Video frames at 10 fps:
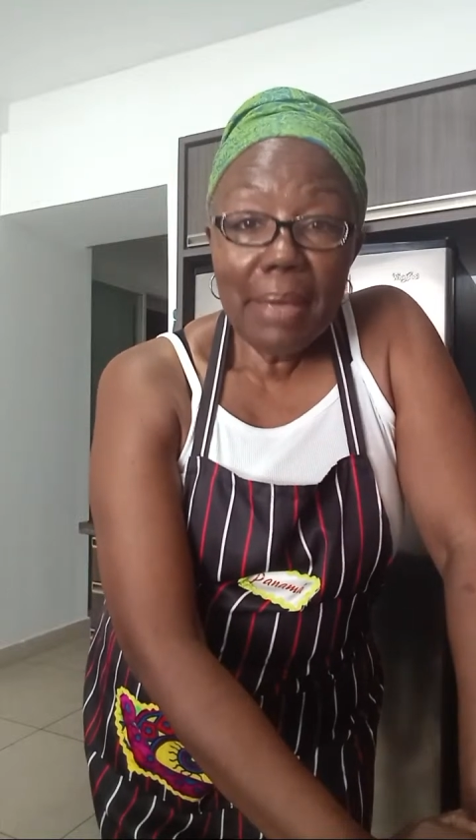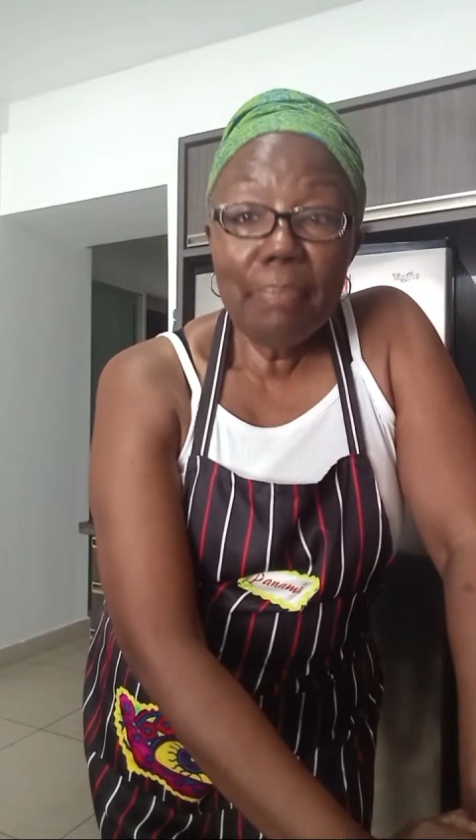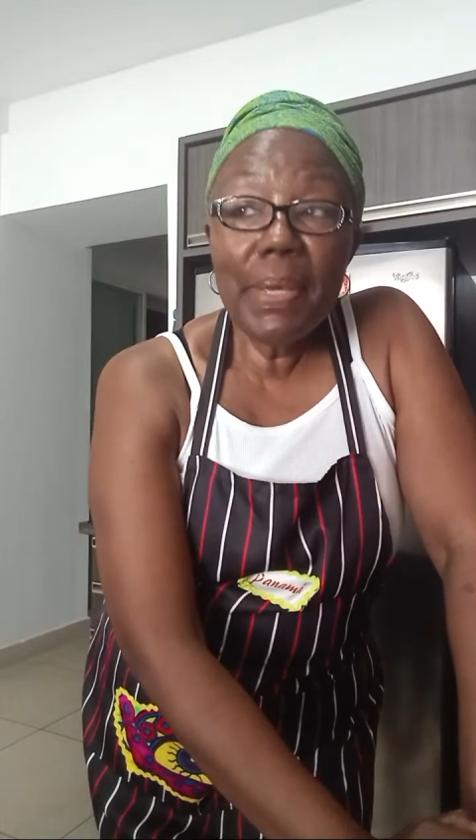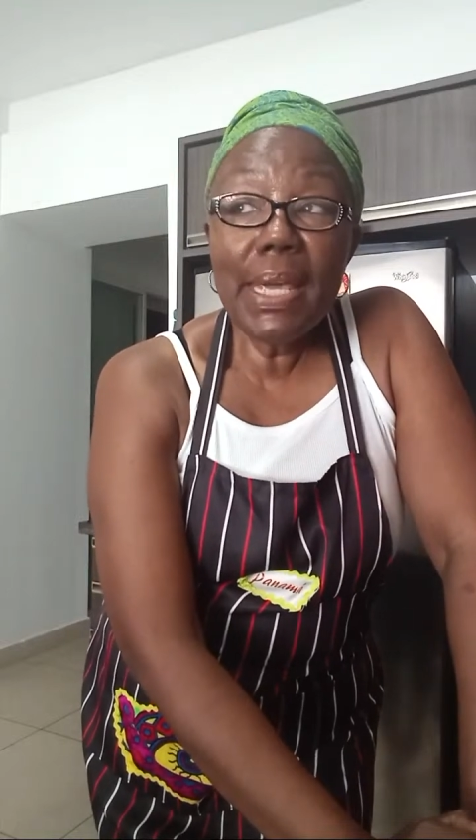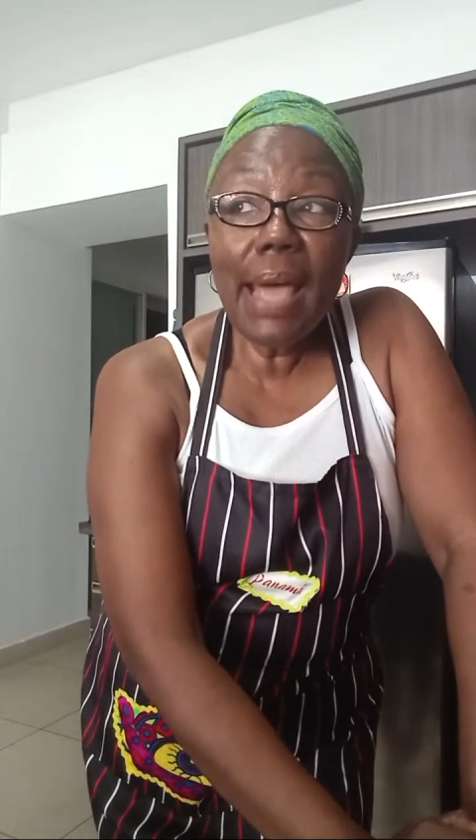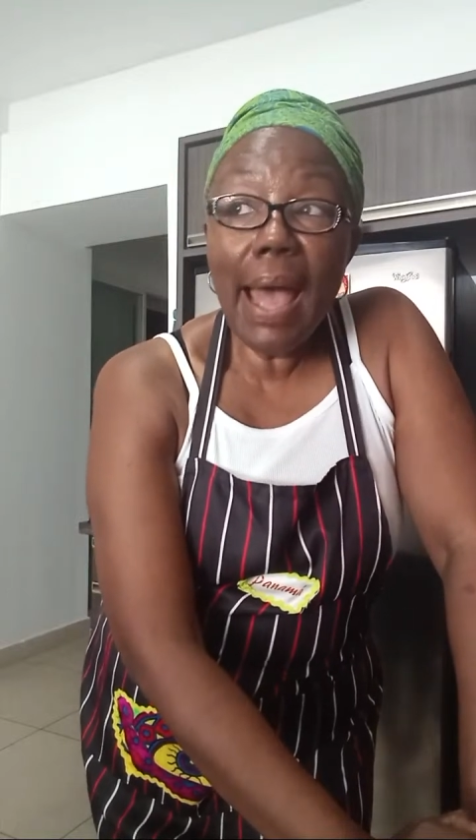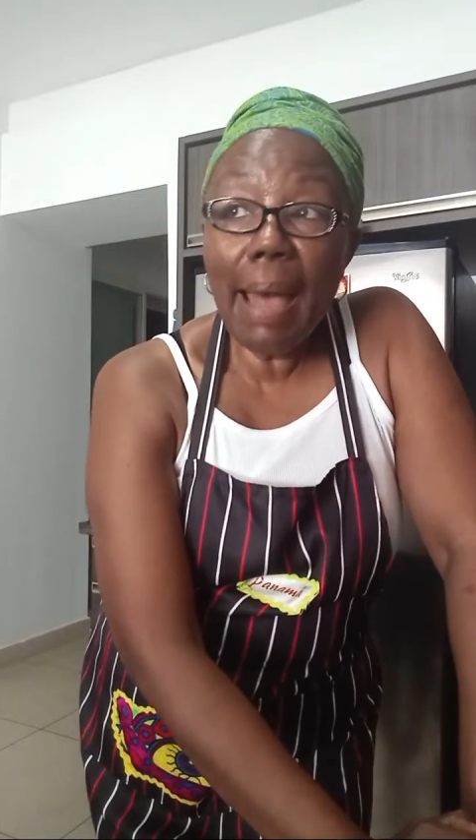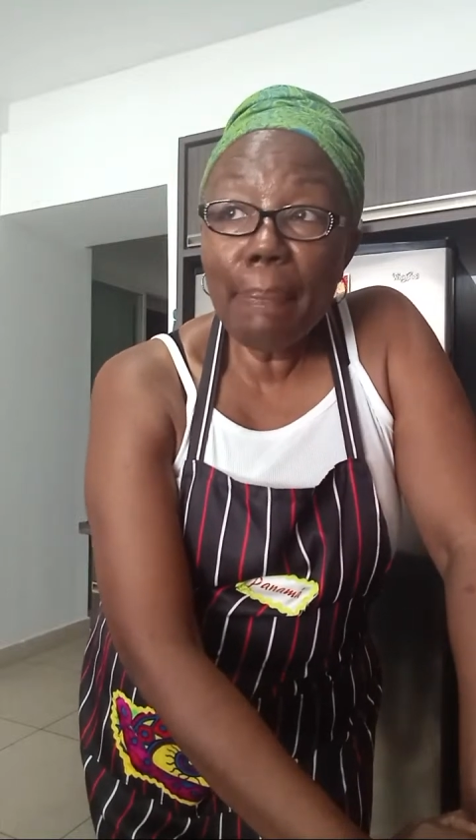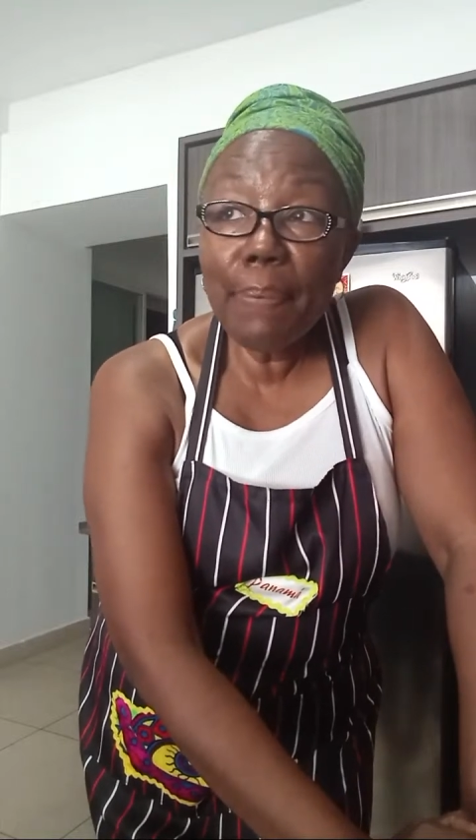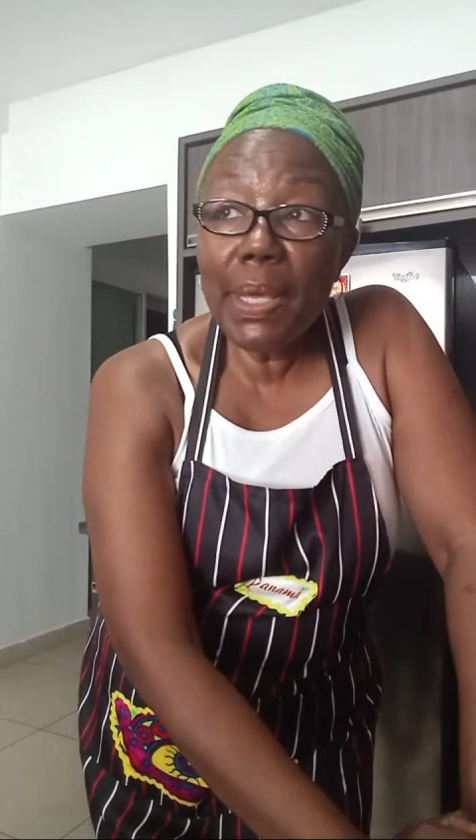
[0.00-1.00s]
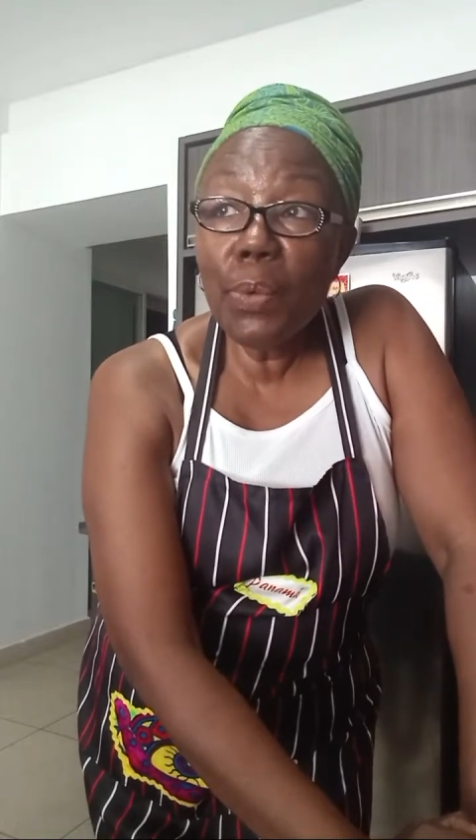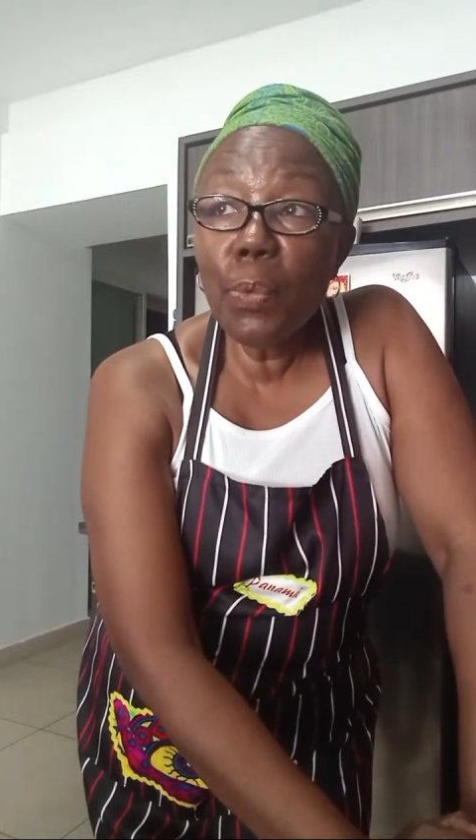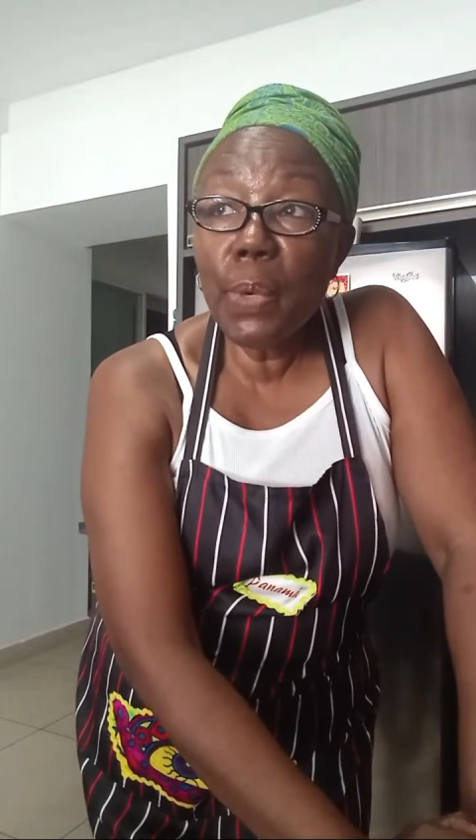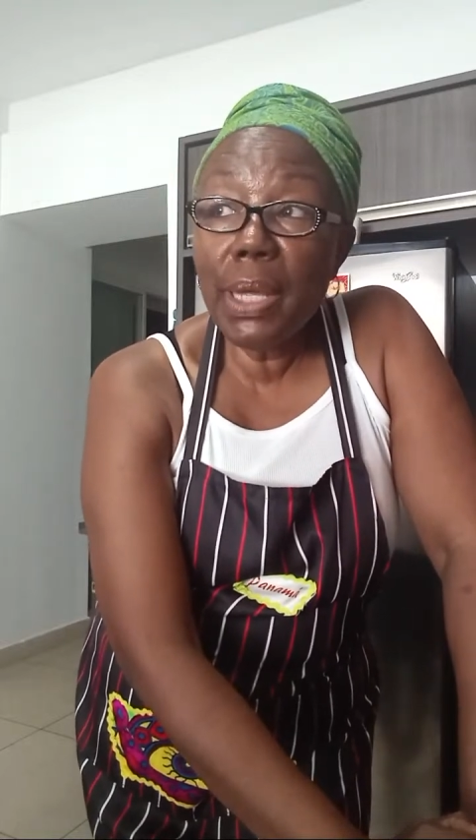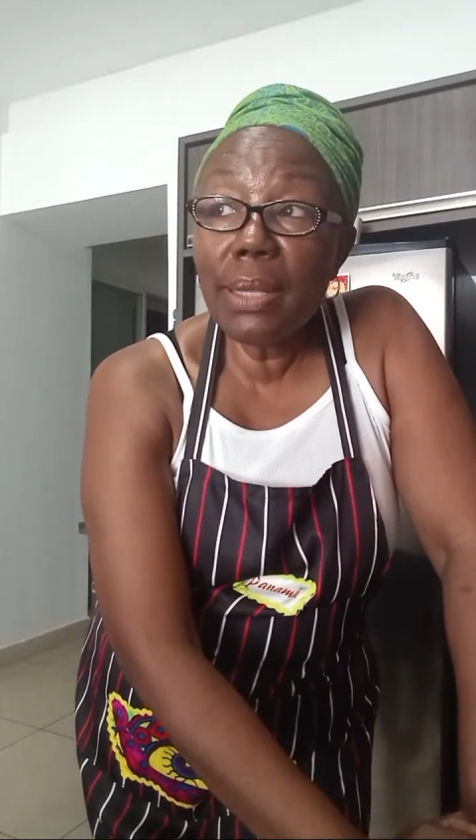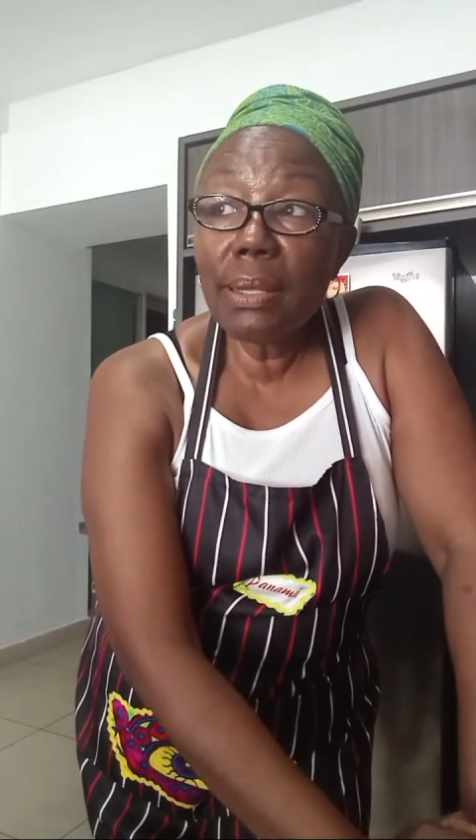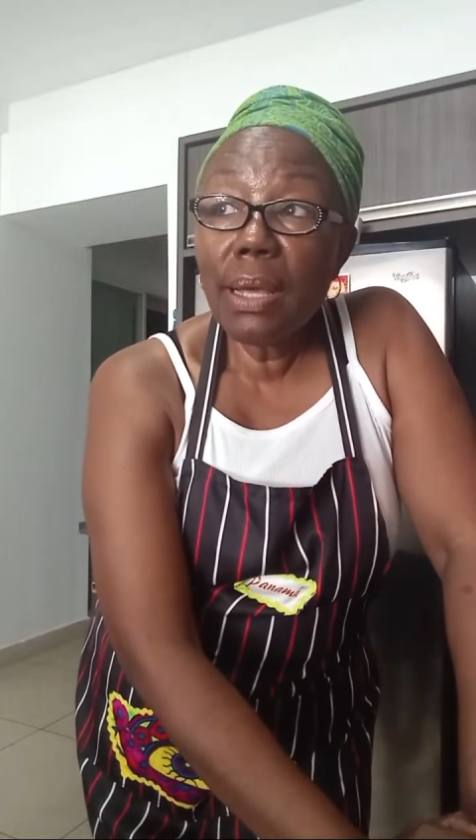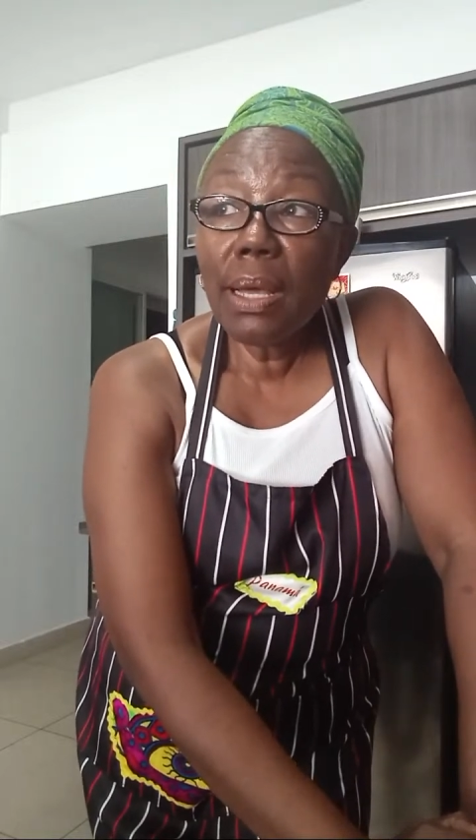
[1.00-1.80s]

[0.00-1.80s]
Be happy with